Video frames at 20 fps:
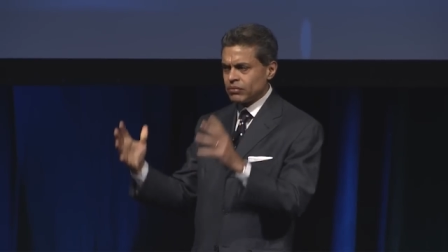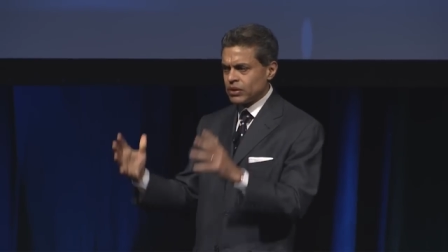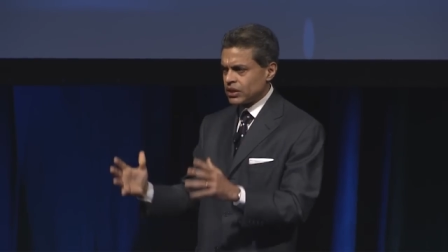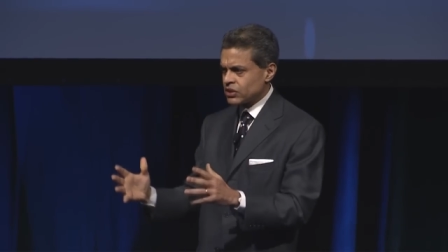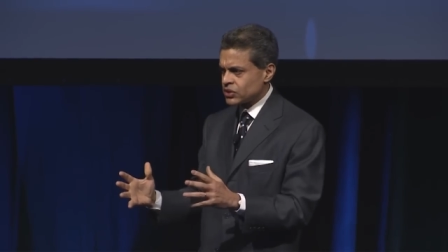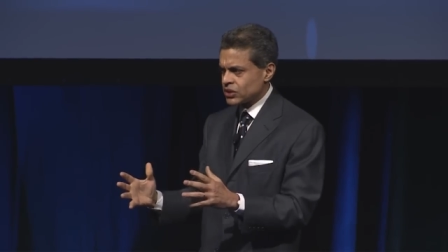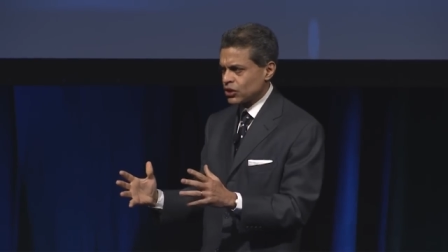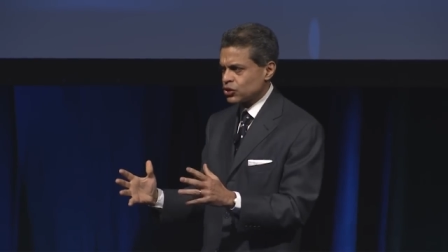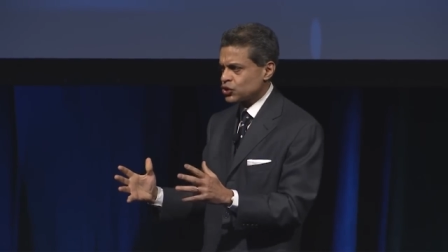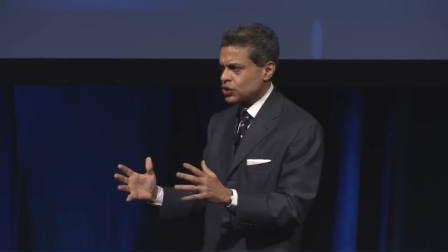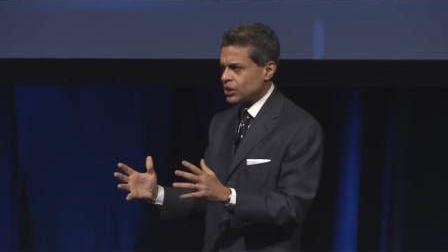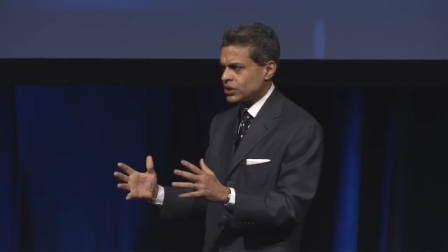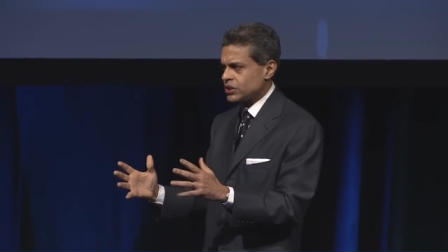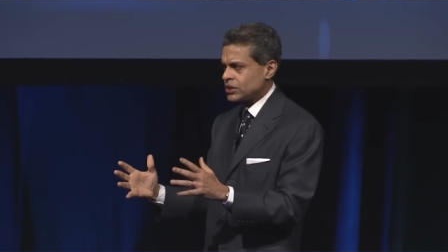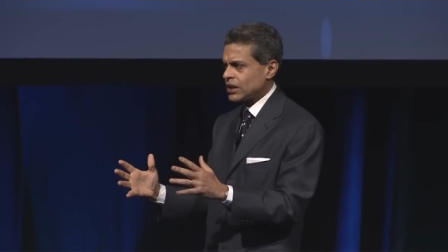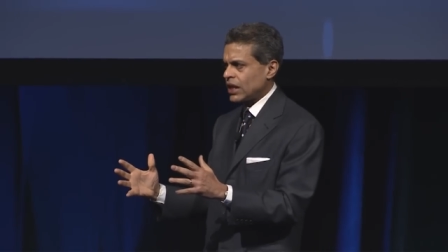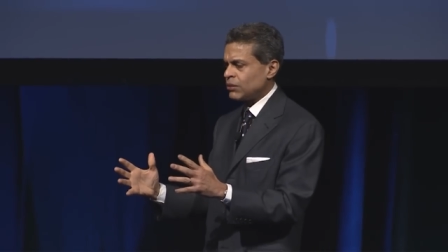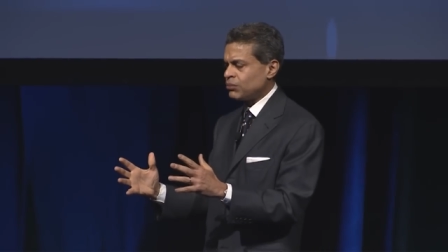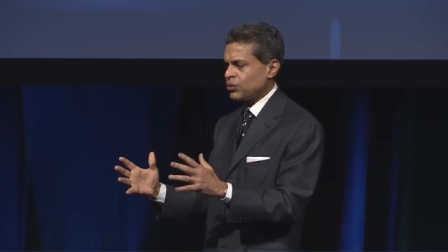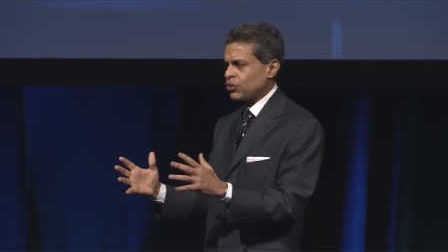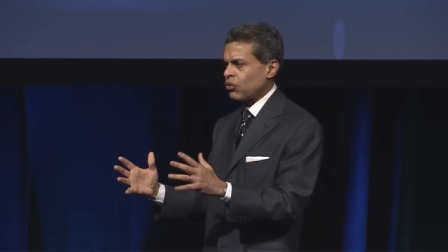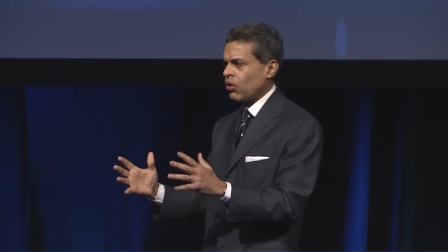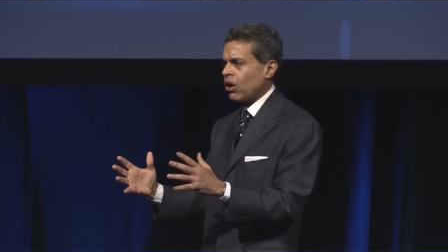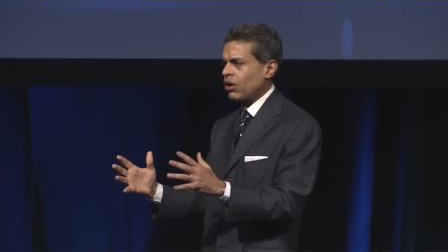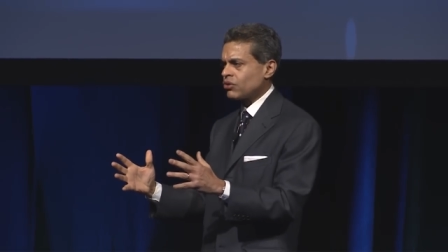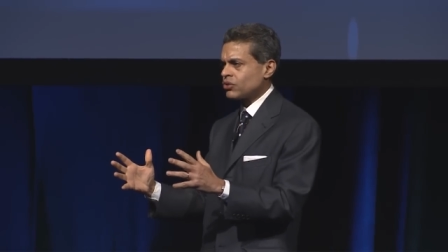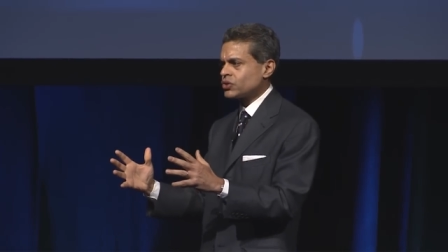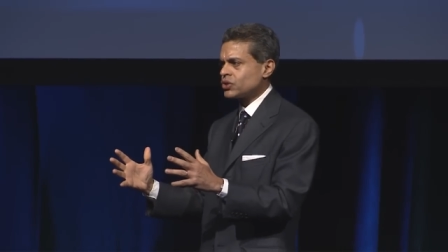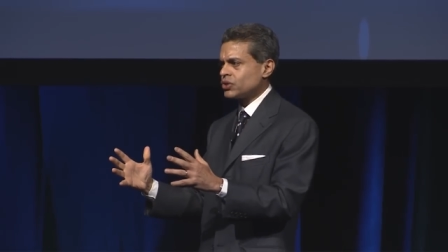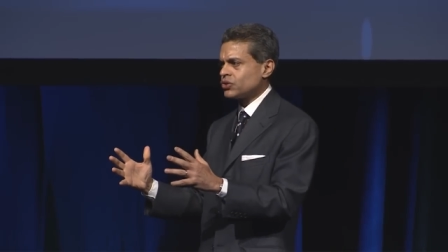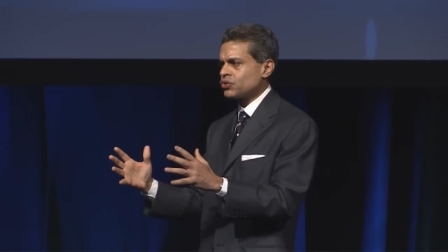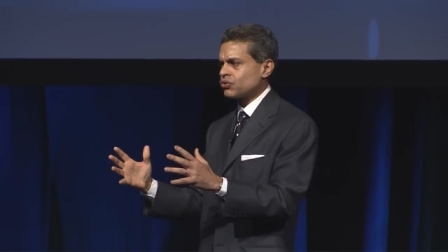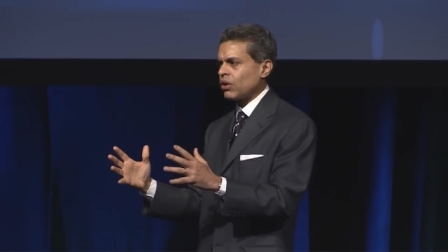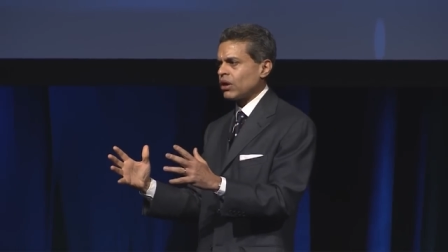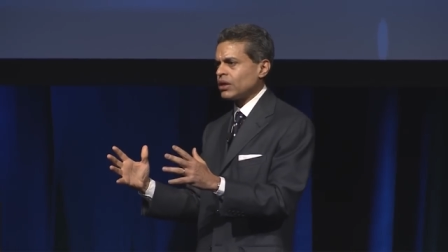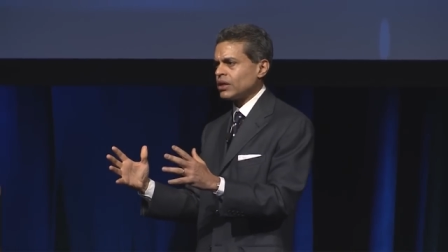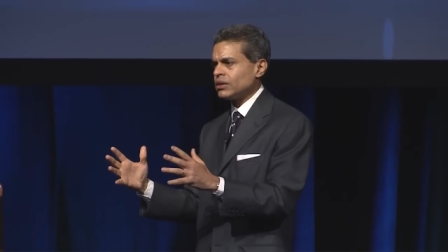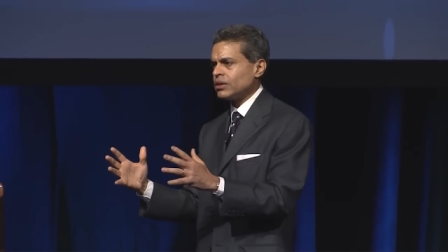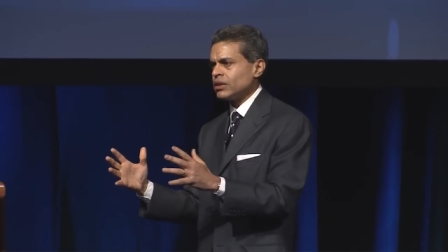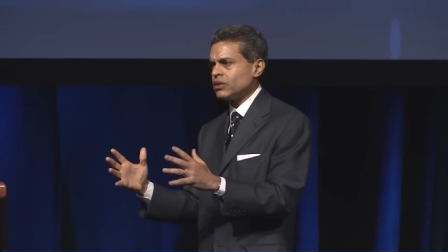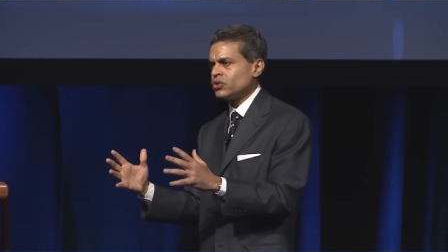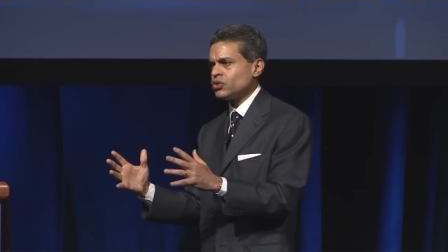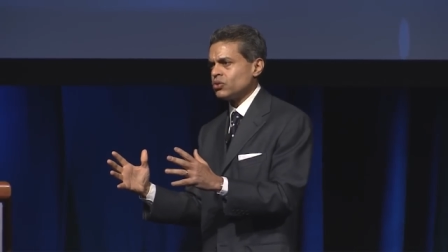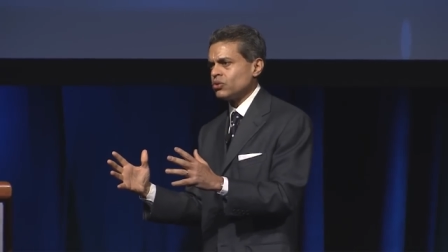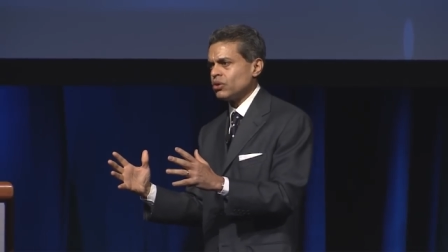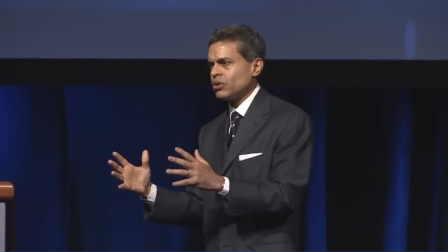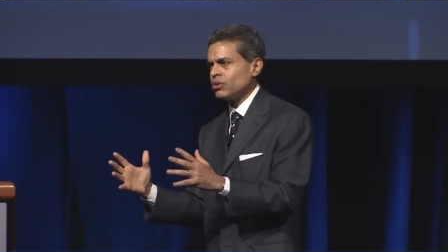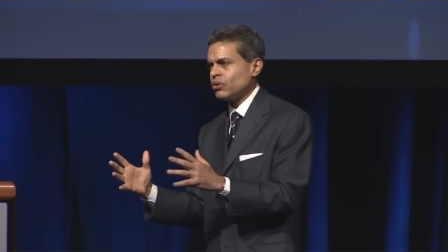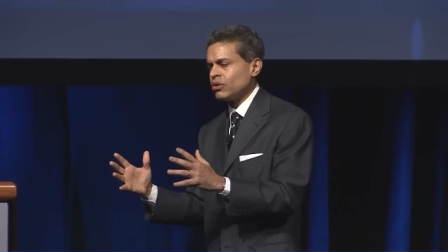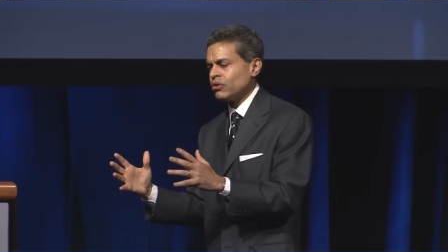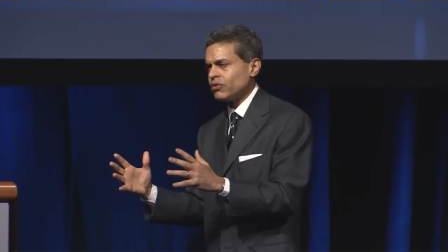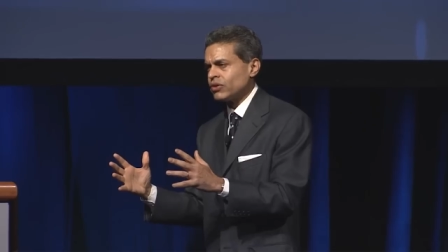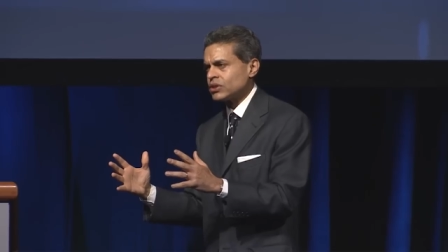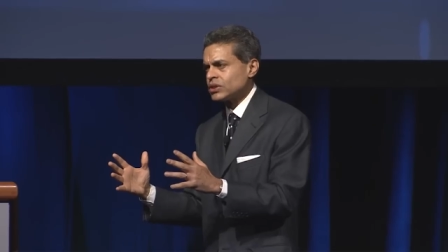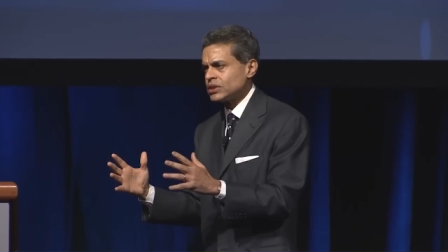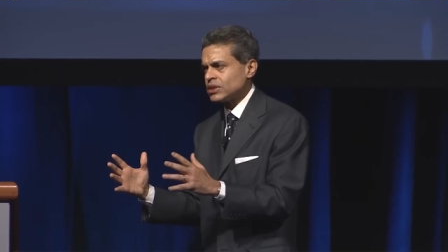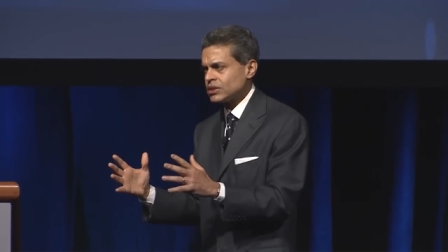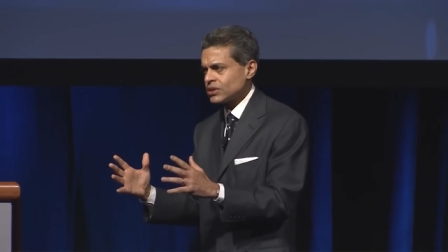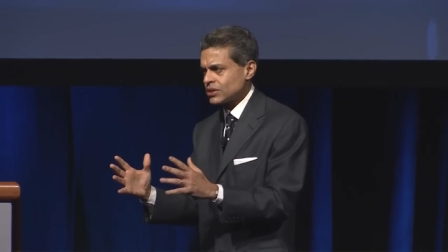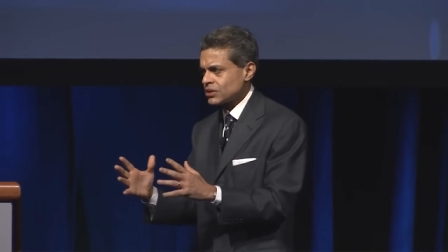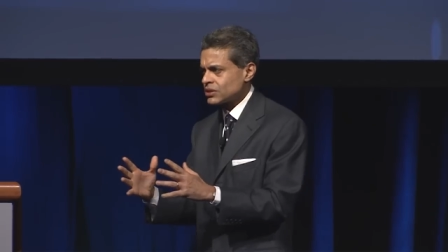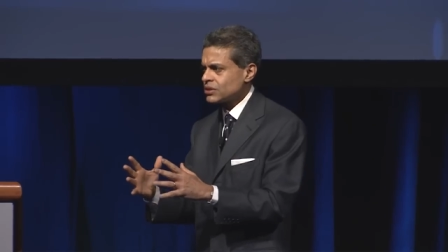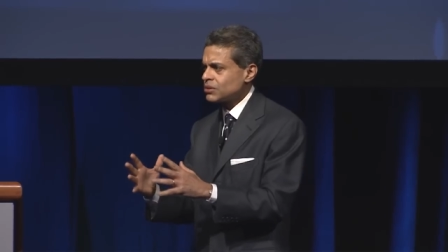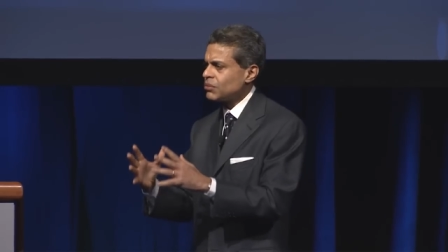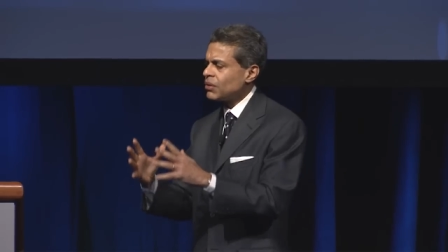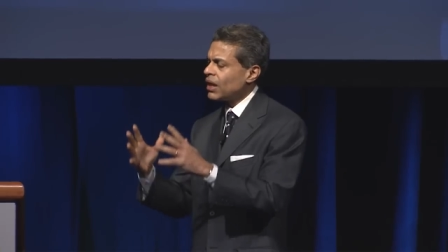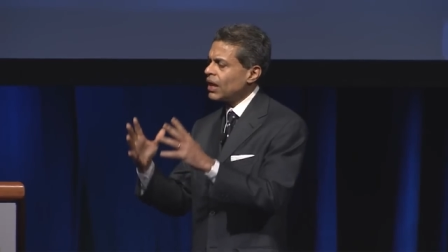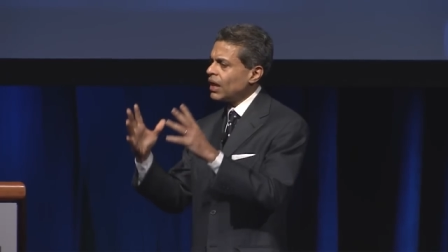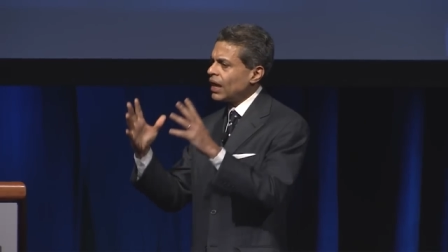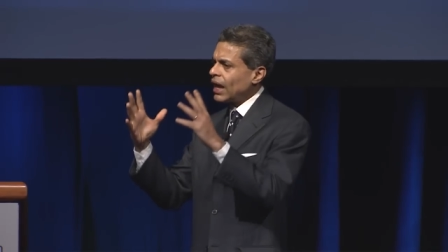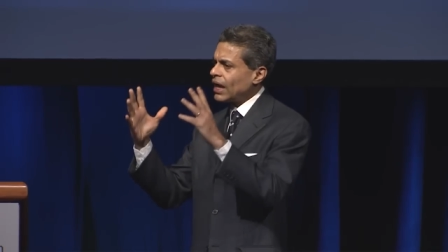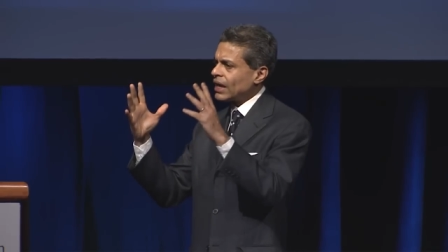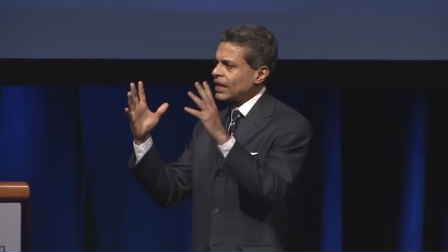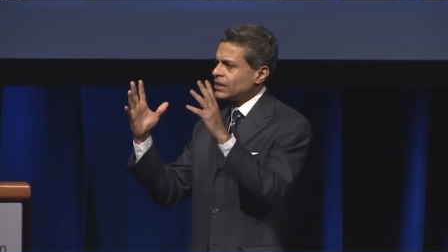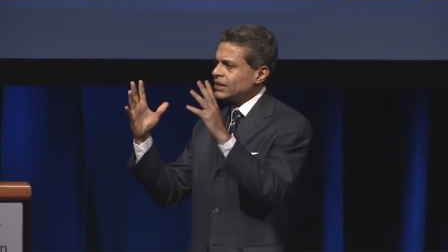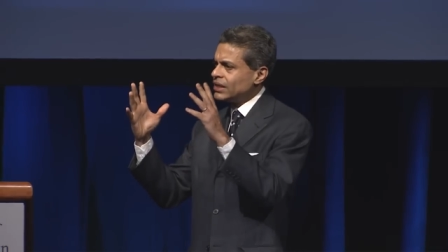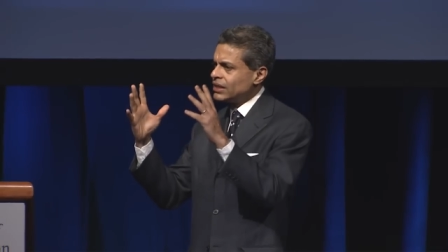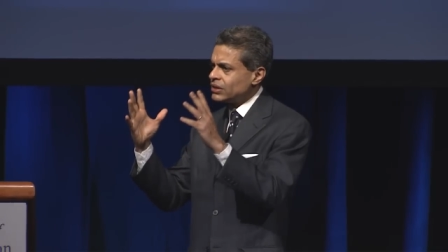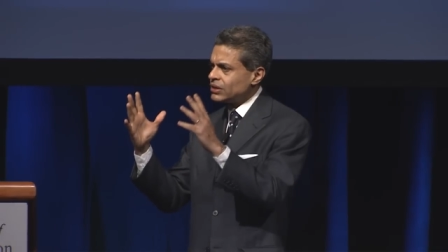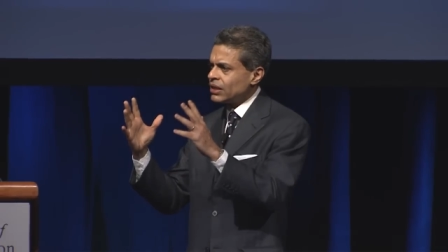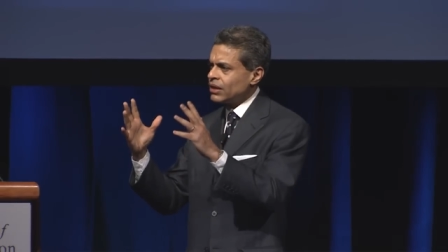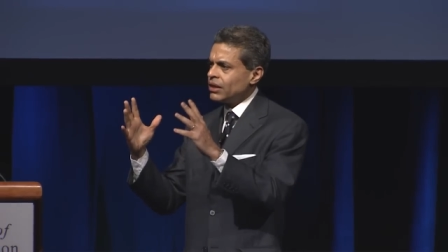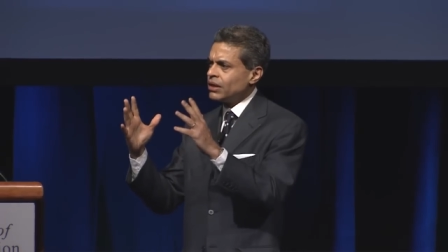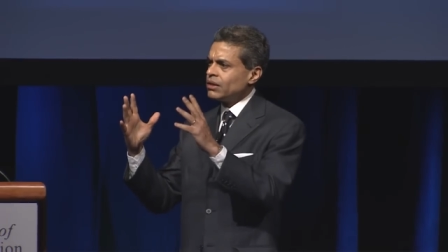essentially state bureaucracies running these university system. And I think